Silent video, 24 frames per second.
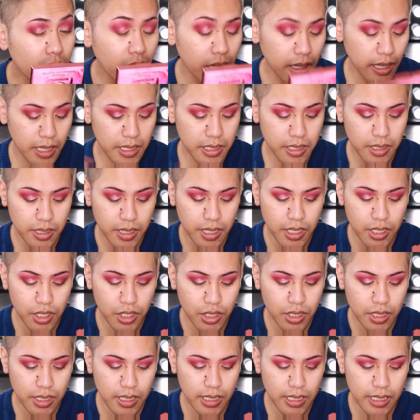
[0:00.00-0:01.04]
Okay, so
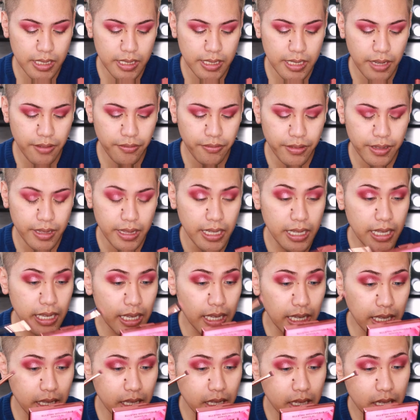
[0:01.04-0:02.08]
this is
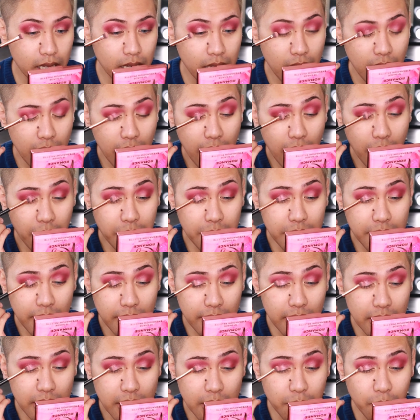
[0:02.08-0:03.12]
definitely, I would
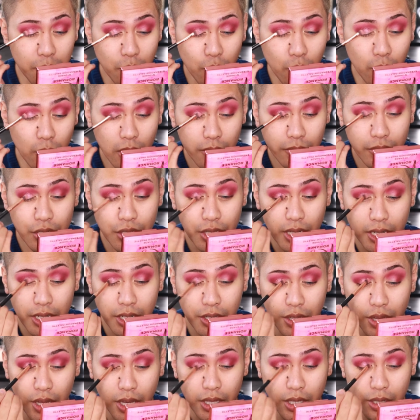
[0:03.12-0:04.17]
say this is more of a
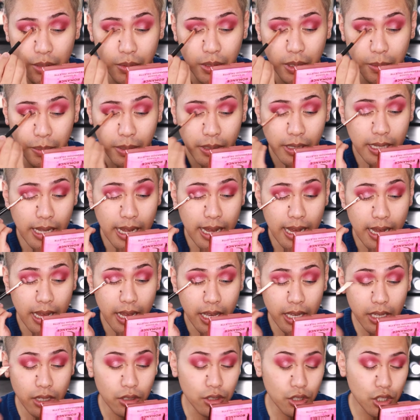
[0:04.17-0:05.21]
shadow that you would
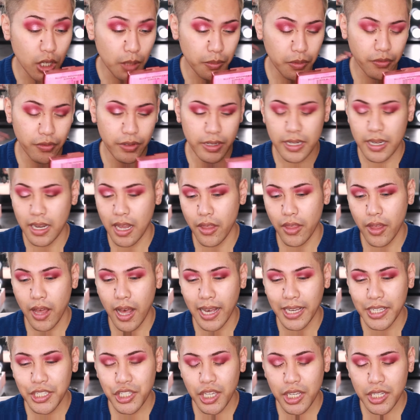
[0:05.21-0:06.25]
apply on top of another
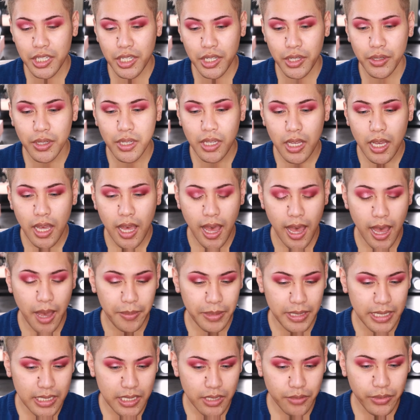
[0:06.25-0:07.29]
eyeshadow.
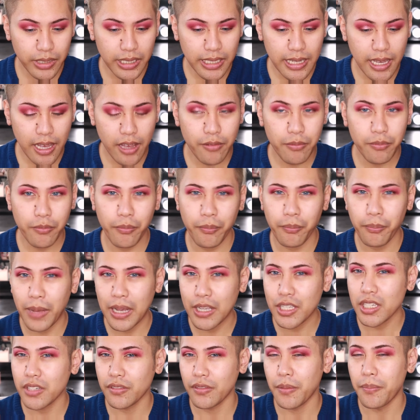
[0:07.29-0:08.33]
It doesn't really have
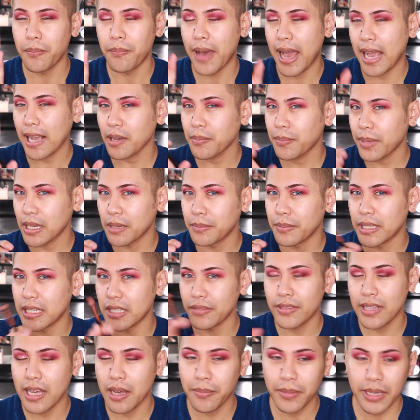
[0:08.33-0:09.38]
much of a back pigment,
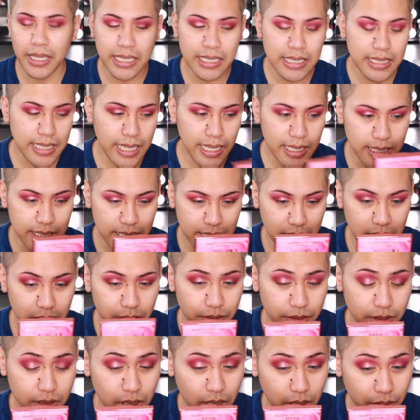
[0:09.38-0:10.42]
if that makes sense.
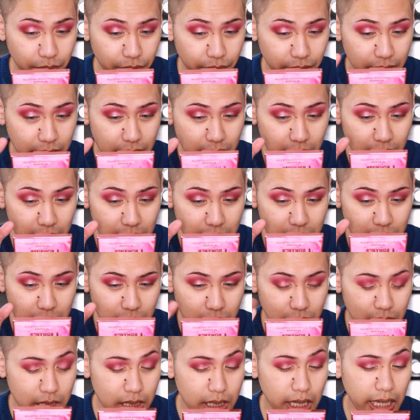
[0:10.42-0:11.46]
It feels like it's
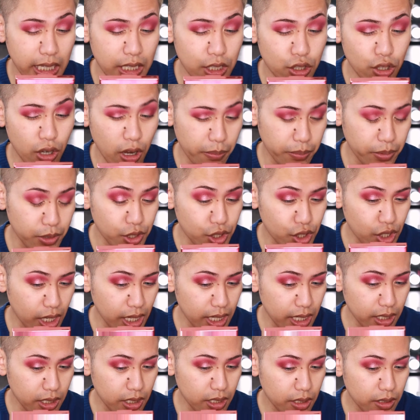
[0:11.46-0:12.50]
just like a topper
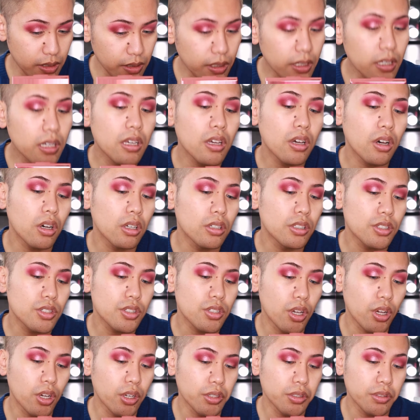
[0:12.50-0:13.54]
shade on
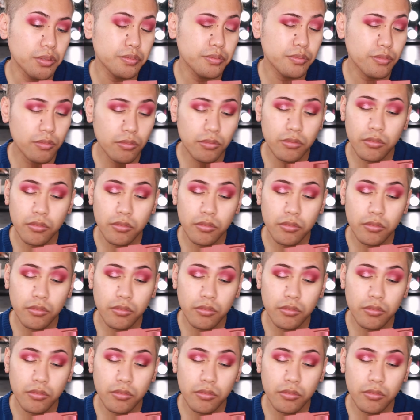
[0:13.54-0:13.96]
its own.